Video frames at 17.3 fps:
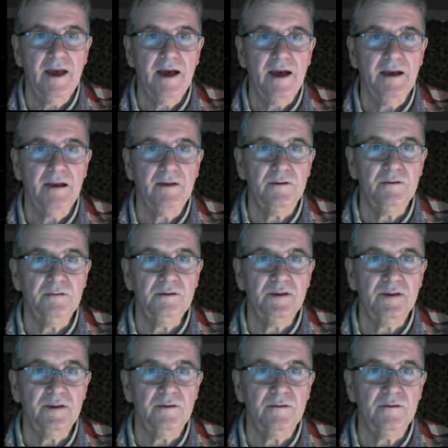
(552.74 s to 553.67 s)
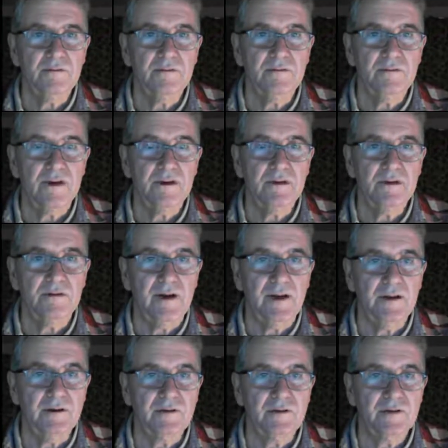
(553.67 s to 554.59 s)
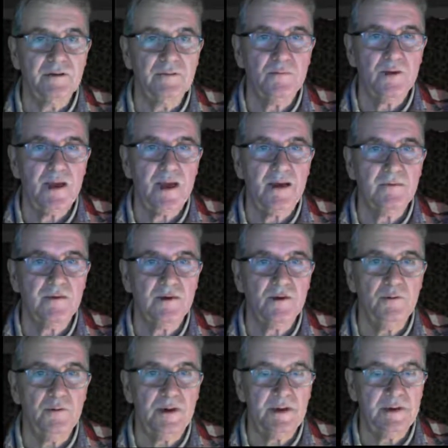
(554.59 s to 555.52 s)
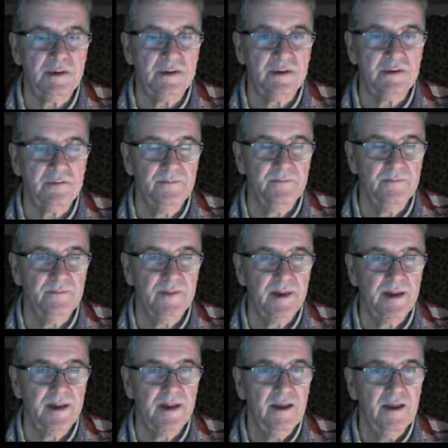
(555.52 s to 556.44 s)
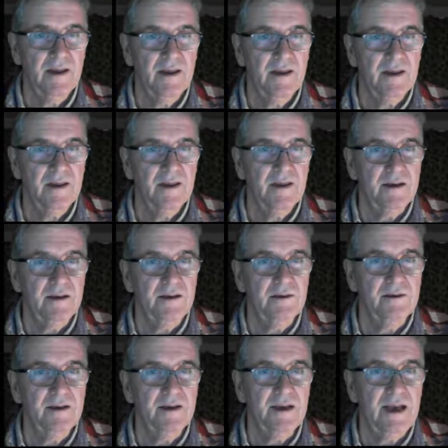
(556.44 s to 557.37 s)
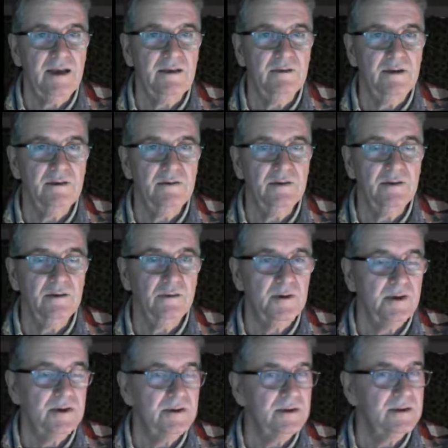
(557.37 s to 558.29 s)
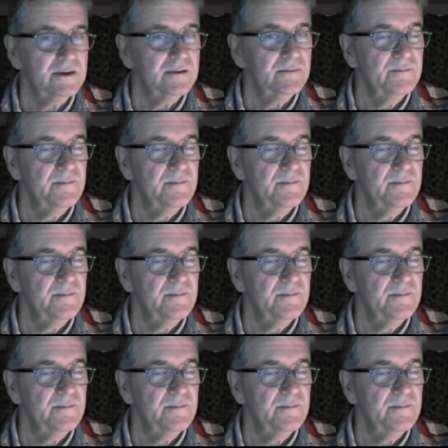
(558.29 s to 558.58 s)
And also under extras we have a quiz. You can download a quiz.